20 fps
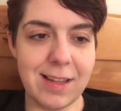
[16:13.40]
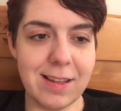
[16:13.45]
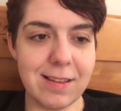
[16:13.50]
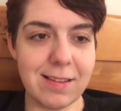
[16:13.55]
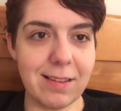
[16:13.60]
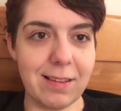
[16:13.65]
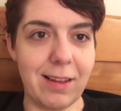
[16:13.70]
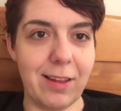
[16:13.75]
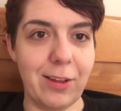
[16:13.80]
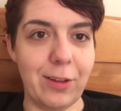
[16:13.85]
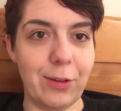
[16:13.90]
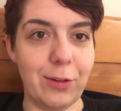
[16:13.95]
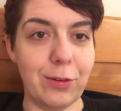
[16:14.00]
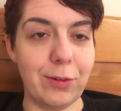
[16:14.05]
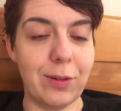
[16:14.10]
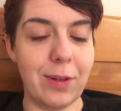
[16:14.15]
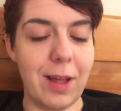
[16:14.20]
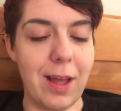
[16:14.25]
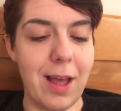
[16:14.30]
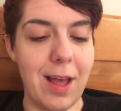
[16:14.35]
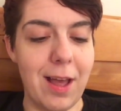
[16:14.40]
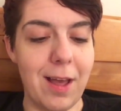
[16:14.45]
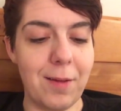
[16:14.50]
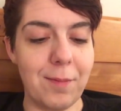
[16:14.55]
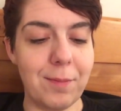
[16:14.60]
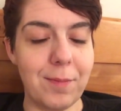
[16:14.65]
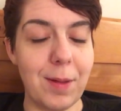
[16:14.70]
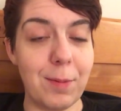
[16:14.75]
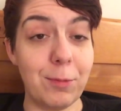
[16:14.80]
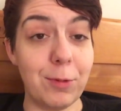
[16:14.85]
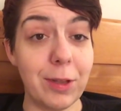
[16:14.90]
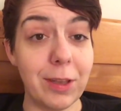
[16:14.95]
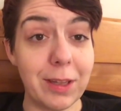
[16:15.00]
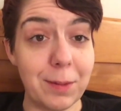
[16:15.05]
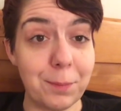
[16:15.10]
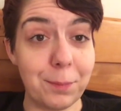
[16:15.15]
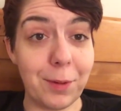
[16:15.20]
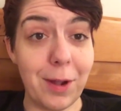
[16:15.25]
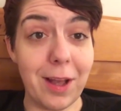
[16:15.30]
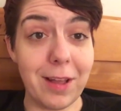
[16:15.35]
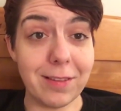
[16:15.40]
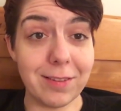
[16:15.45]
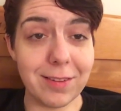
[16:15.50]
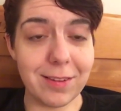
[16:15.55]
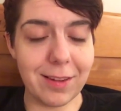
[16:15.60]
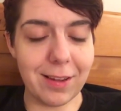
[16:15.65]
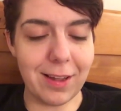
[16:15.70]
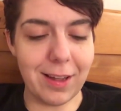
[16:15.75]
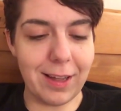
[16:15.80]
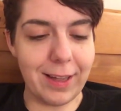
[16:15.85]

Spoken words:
So, I'm really impressed.